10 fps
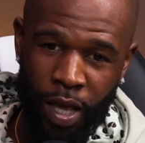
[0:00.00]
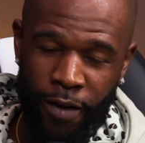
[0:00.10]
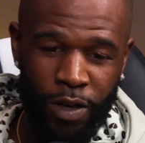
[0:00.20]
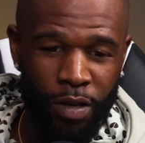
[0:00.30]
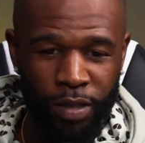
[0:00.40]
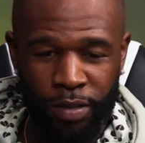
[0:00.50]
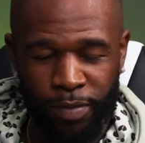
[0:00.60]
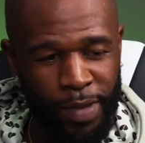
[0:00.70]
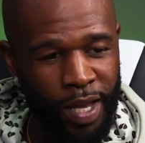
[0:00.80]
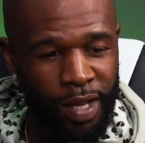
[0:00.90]
If you don't,
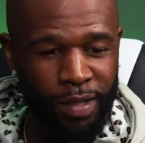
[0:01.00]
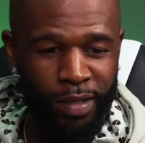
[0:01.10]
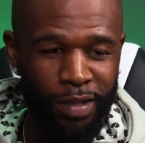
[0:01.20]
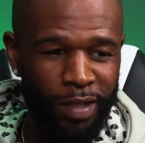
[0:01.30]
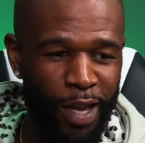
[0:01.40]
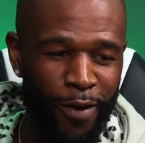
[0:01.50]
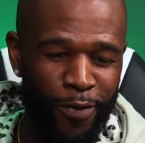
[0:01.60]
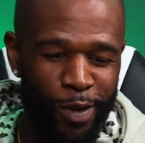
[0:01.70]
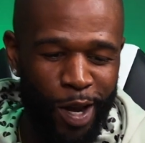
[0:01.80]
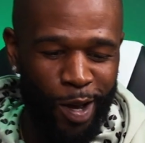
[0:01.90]
man, look, if
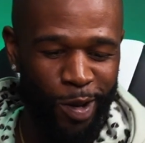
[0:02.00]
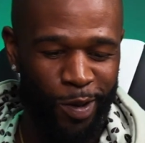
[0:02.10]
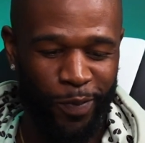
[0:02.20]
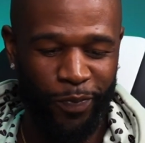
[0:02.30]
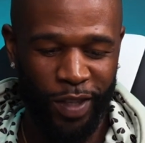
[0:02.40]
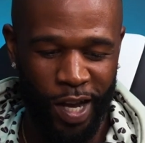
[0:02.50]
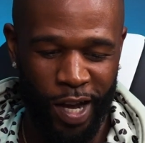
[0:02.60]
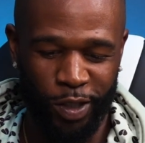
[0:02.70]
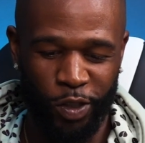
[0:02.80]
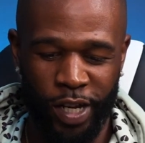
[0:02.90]
you don't
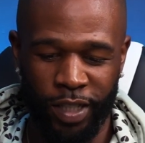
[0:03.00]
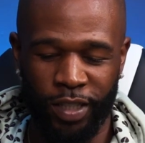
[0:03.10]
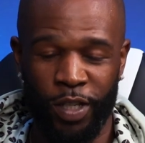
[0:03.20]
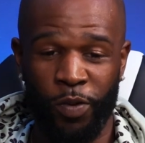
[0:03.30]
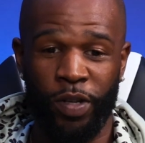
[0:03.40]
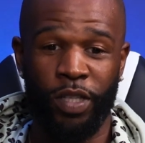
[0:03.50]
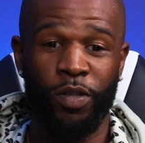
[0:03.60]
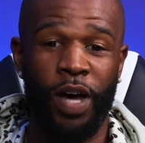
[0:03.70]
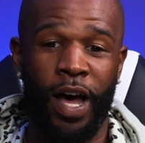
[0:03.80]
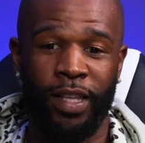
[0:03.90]
address it when
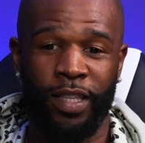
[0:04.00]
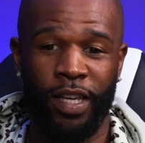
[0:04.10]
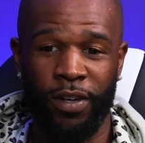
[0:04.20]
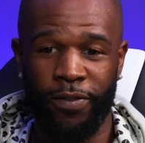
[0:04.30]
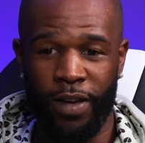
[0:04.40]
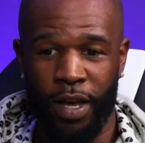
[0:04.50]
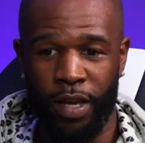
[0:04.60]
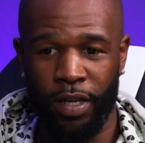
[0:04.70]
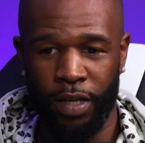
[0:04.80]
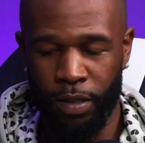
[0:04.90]
you identify
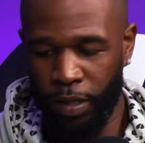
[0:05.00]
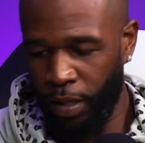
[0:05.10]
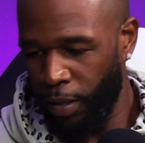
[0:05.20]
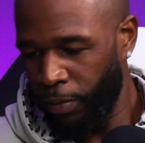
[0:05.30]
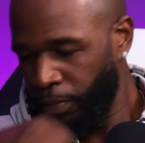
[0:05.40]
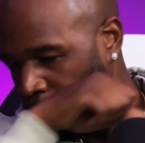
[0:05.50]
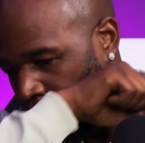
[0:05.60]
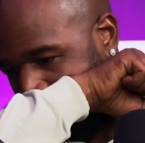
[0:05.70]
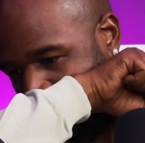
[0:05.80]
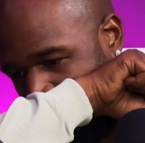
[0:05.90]
it,
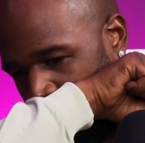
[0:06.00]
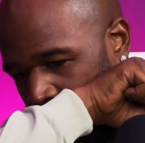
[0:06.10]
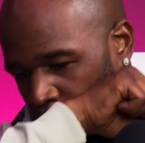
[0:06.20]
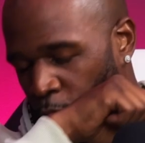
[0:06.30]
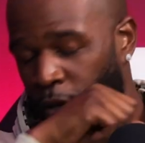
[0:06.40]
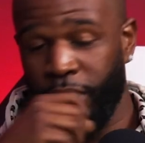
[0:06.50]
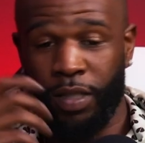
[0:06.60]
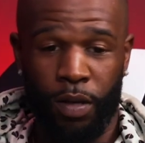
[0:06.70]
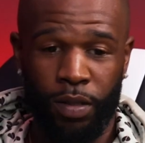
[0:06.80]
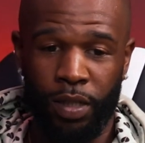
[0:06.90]
what it's
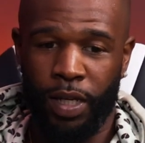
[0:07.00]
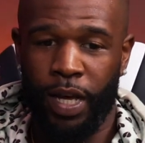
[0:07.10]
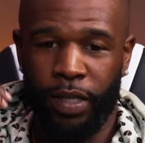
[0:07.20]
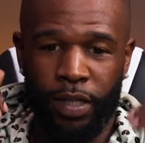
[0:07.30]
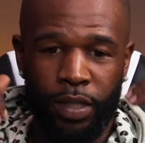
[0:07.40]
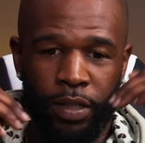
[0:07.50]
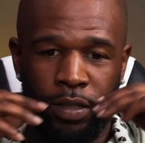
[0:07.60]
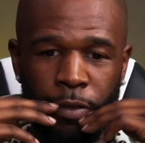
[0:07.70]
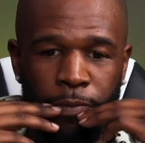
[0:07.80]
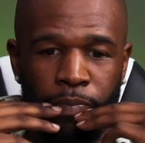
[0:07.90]
gonna look like
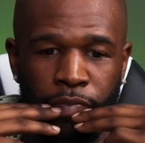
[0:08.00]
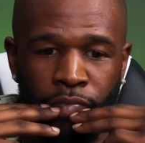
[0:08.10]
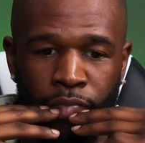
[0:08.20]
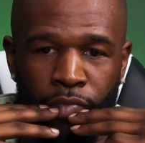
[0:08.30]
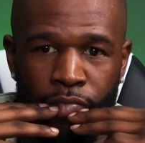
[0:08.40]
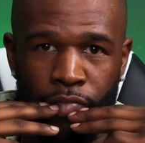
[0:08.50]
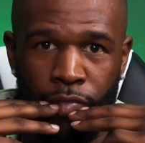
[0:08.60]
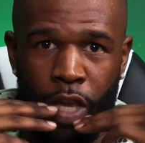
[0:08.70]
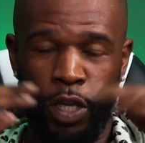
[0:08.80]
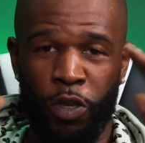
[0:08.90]
is
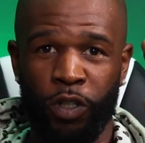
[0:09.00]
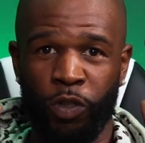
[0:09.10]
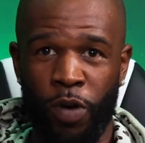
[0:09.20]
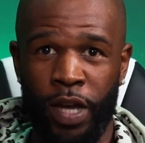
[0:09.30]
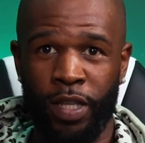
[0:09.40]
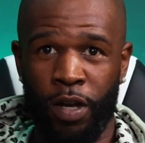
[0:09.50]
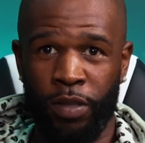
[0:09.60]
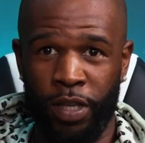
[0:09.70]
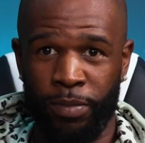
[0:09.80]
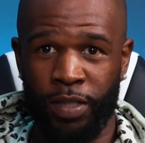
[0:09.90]
you was waiting
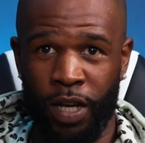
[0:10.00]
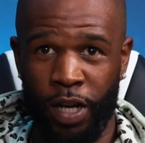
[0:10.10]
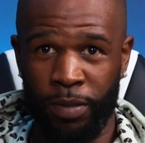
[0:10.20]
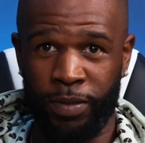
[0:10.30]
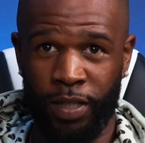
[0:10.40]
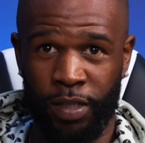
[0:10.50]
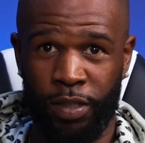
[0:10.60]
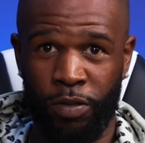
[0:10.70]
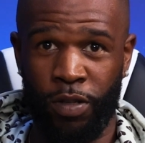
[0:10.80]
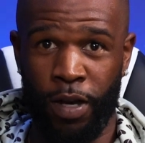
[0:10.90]
on them to
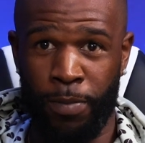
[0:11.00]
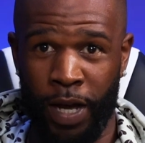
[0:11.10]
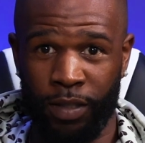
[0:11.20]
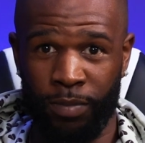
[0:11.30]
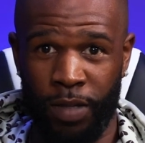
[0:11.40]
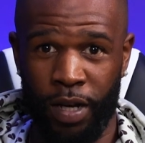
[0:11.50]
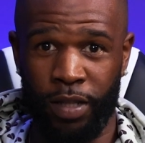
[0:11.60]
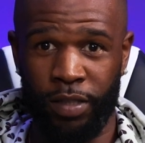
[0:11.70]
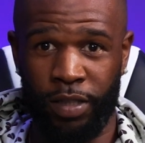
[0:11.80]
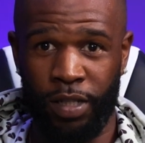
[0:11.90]
upset you about some
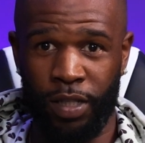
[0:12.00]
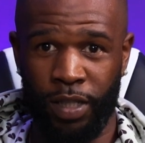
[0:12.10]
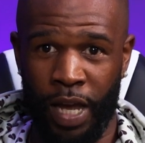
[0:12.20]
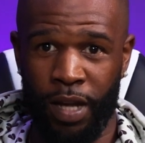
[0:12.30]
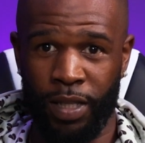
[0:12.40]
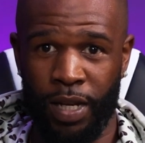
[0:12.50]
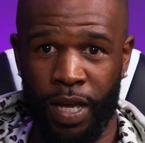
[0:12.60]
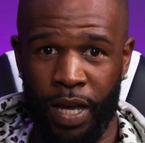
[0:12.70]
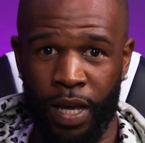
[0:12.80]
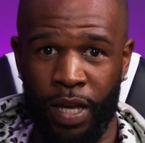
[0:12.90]
other shit down the
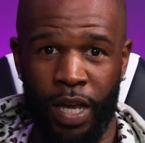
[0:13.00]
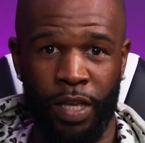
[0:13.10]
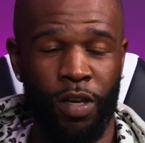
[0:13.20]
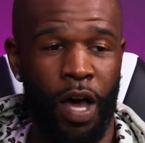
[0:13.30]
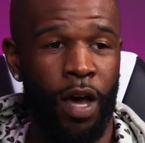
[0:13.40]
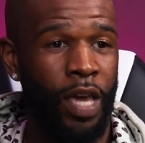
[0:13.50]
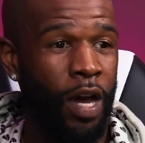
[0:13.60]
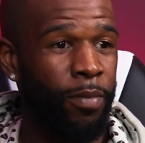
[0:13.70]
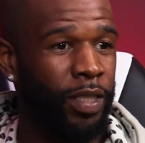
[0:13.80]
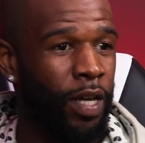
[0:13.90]
line, and y'all
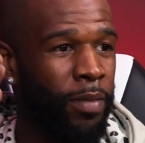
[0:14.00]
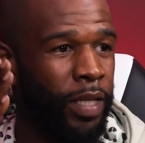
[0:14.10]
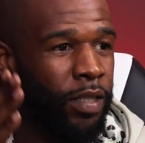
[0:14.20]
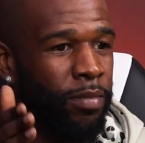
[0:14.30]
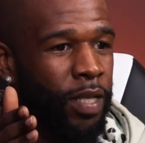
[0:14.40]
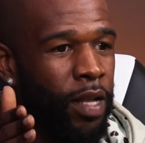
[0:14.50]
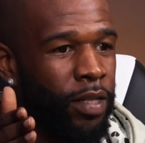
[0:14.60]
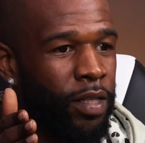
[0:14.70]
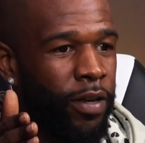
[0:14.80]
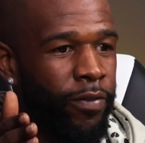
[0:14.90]
gonna be talking about something
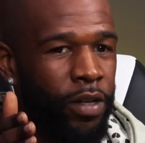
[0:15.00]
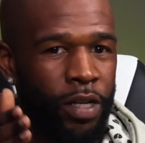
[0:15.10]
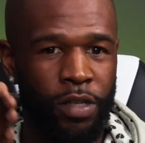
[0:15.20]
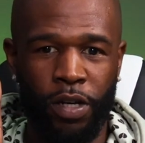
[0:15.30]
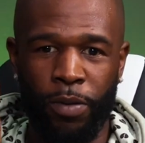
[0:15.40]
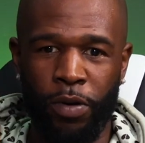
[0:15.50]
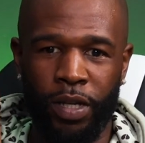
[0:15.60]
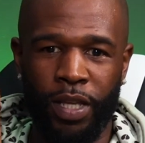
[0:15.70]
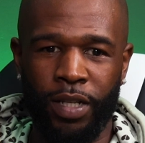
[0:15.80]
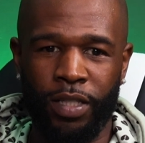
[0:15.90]
totally different, and you're gonna
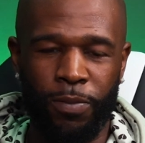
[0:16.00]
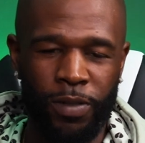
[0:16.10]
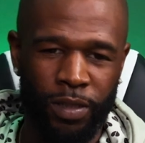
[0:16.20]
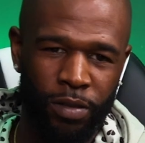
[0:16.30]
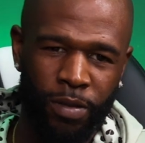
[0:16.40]
bring that into the picture.